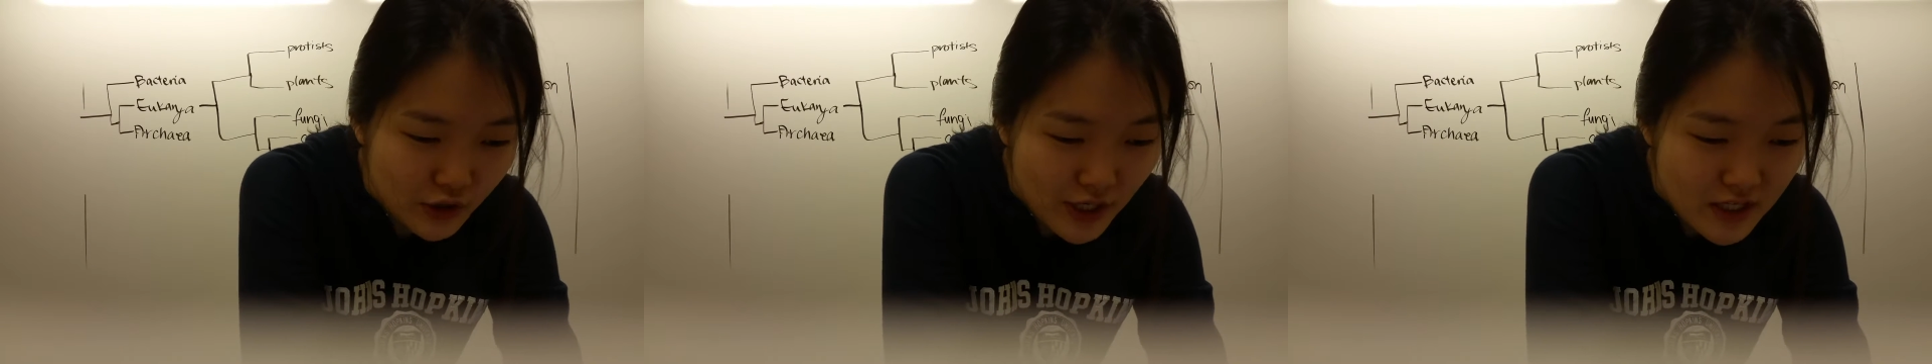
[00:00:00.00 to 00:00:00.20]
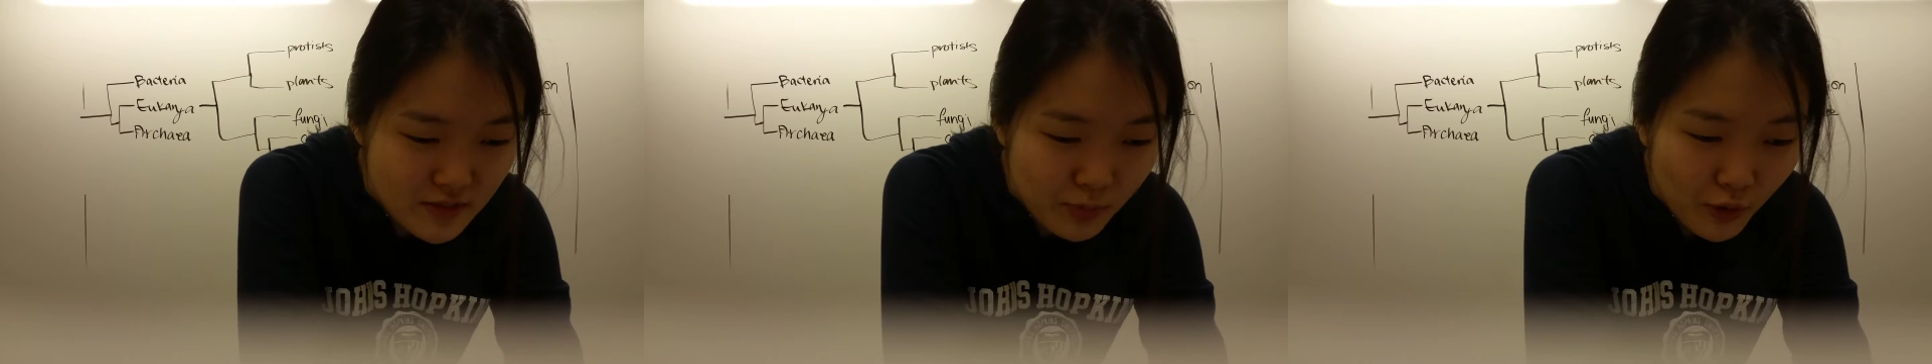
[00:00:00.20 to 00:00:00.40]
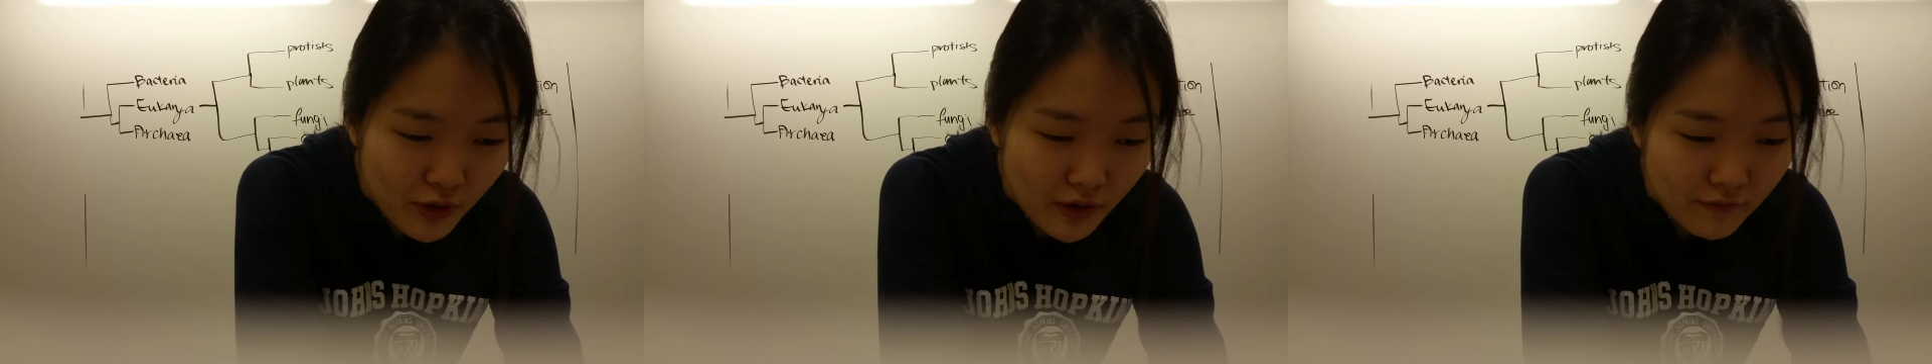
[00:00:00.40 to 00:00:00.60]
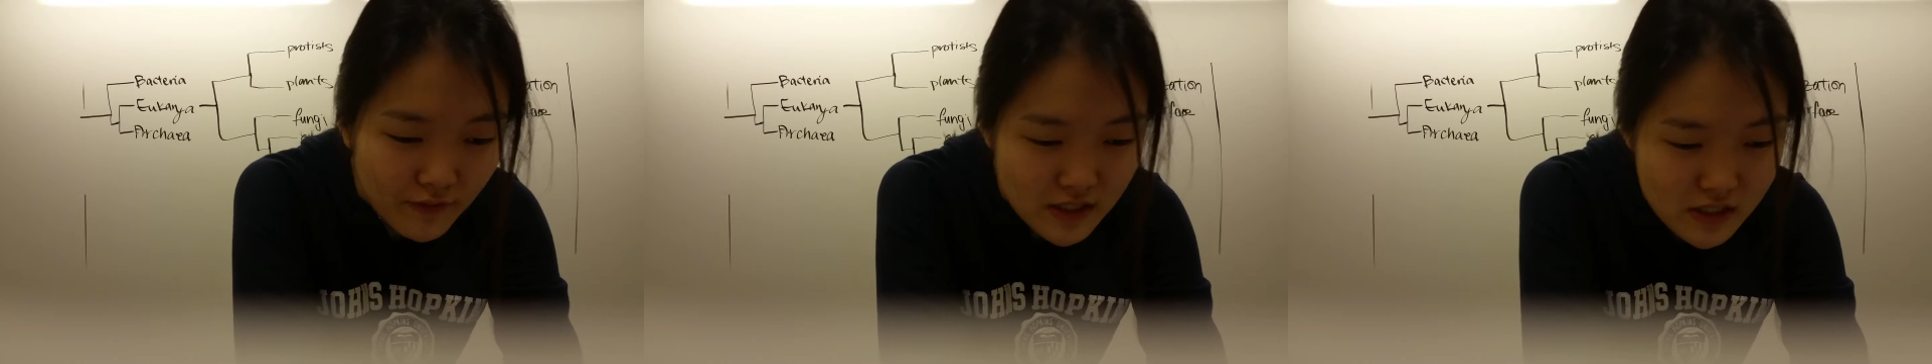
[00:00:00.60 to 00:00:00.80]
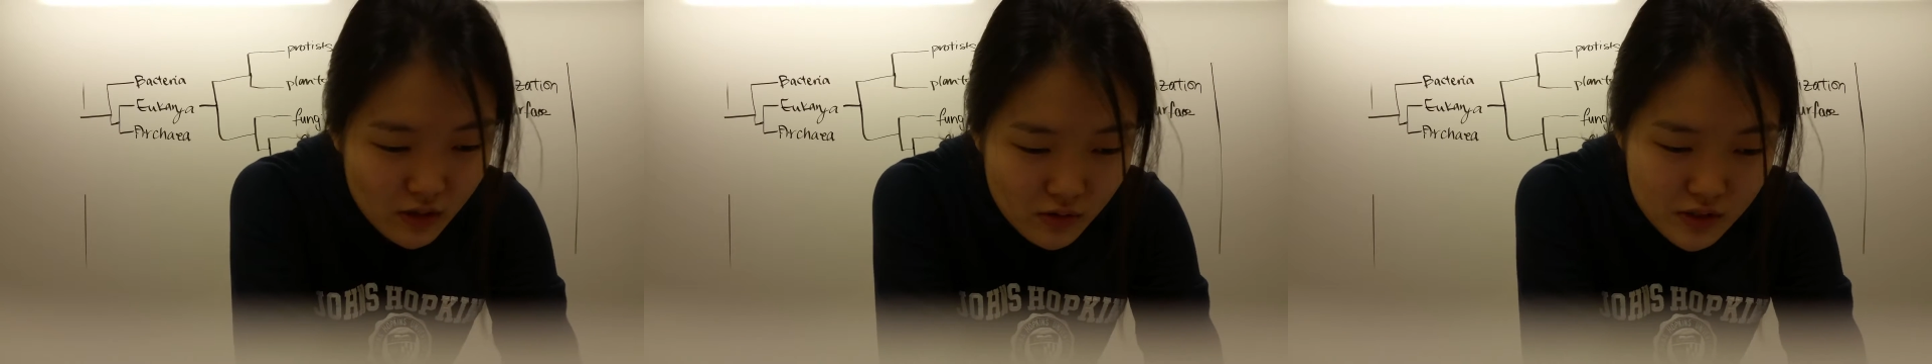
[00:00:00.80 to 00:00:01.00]
transport of
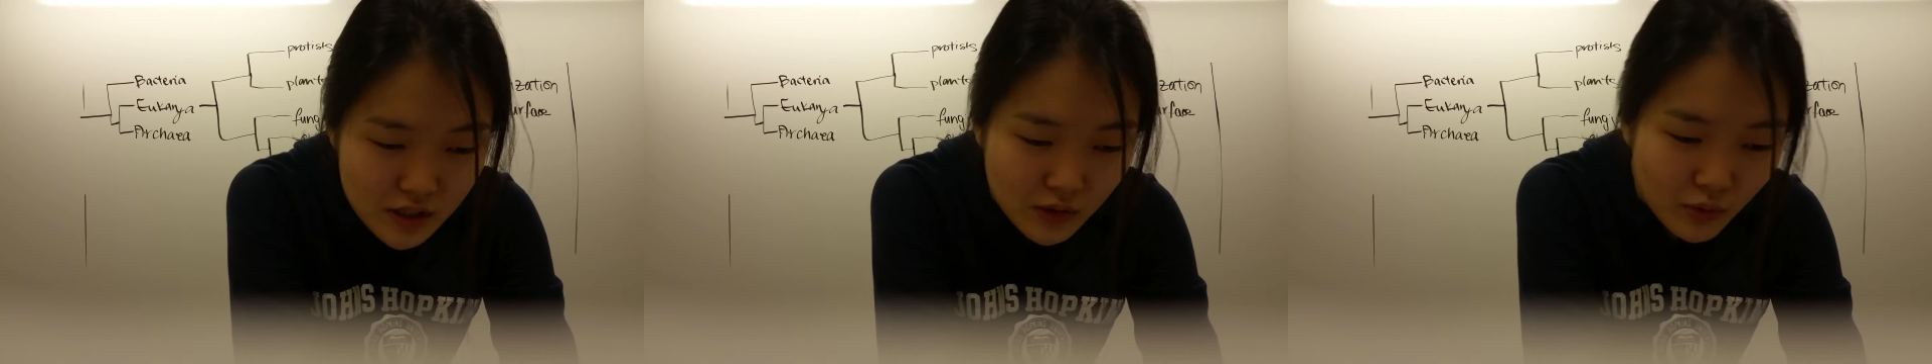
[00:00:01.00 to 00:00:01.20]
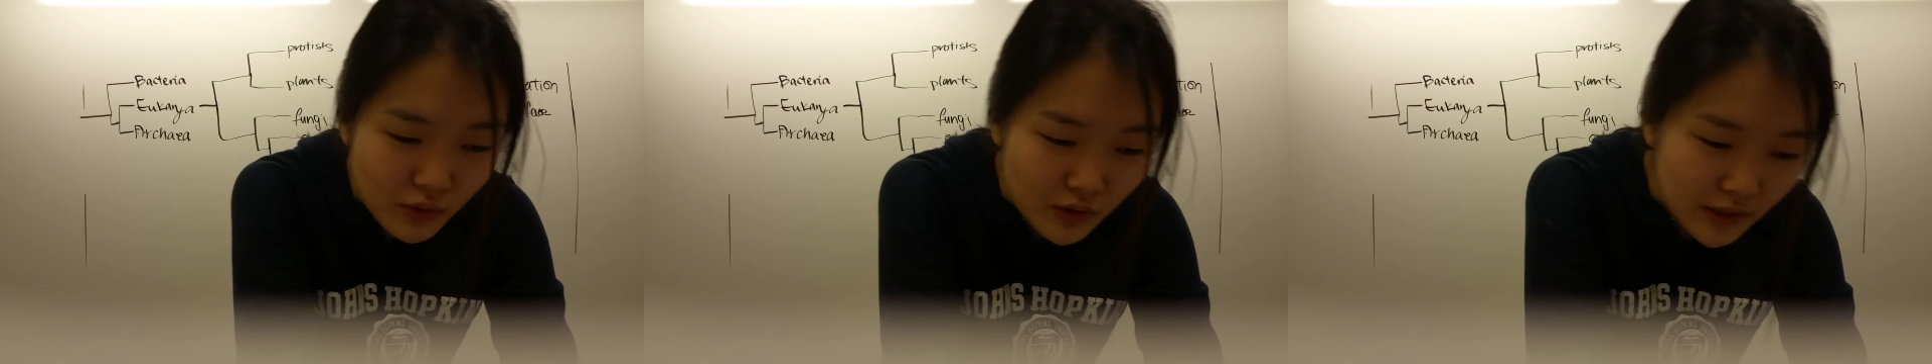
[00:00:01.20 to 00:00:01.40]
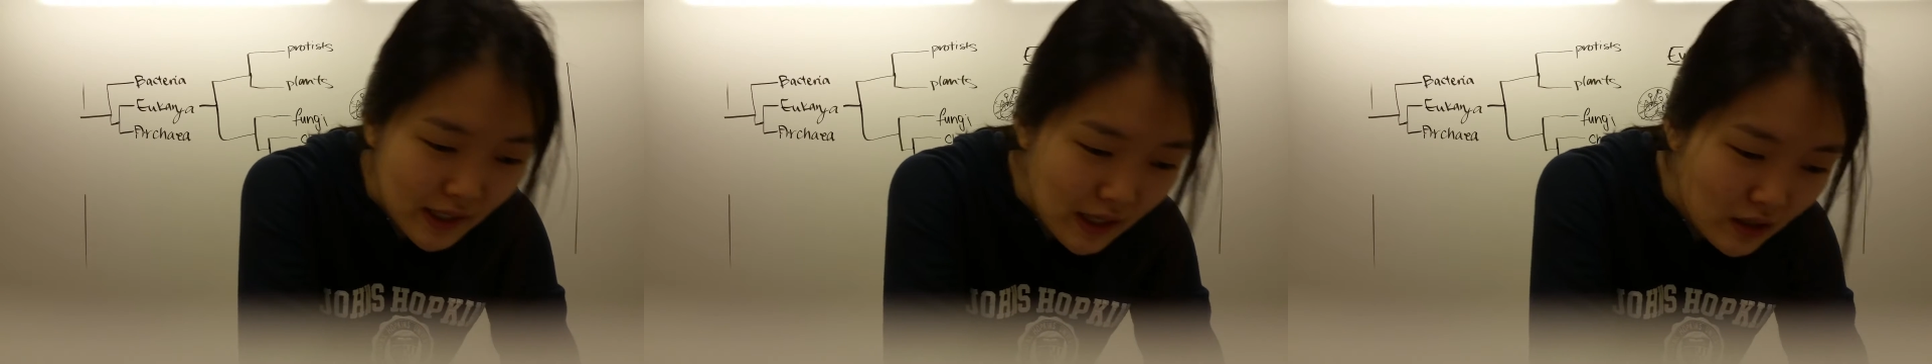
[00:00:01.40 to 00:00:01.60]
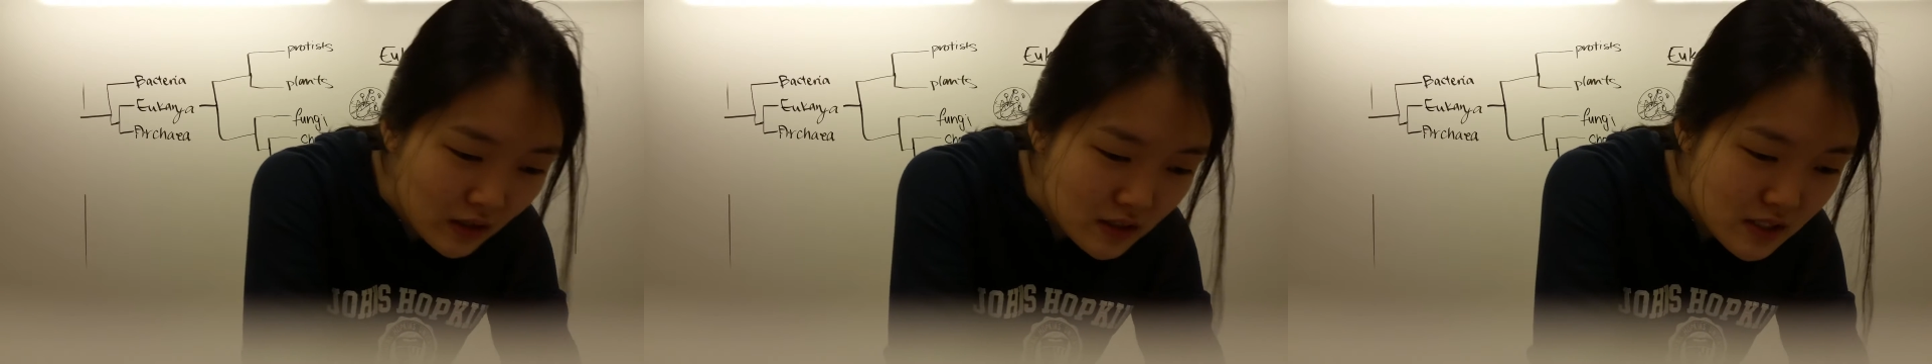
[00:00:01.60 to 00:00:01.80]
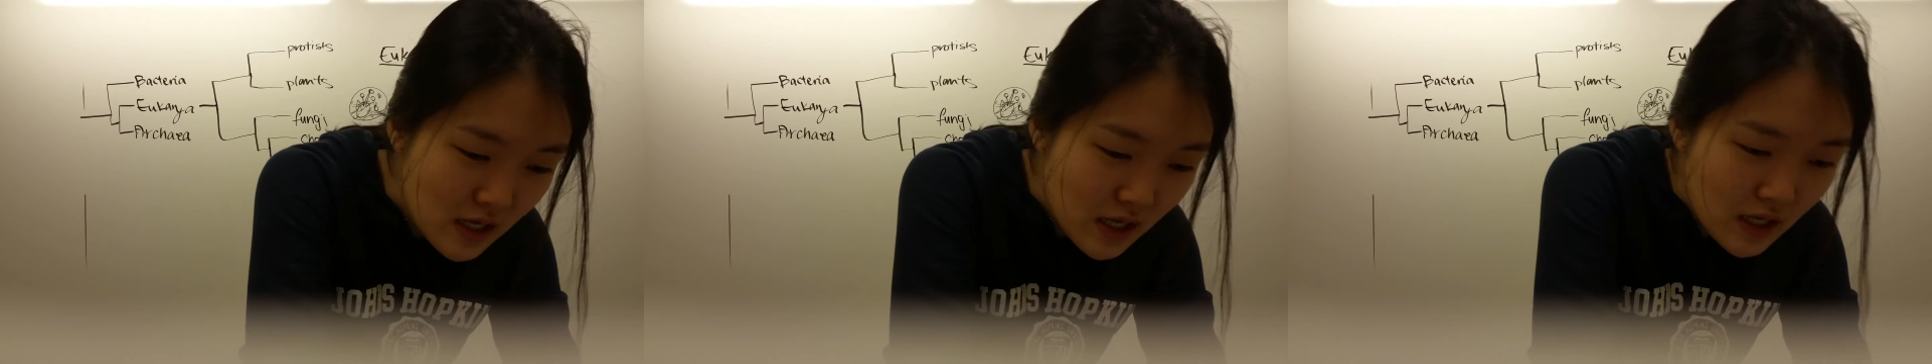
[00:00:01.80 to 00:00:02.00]
vesicles and
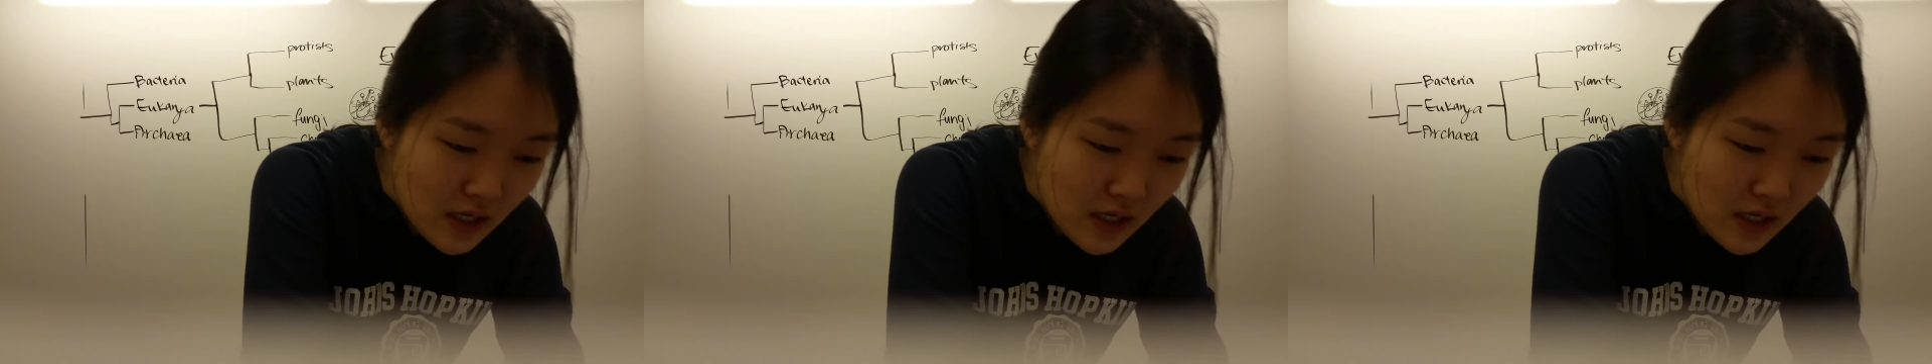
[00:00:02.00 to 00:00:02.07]
organelles,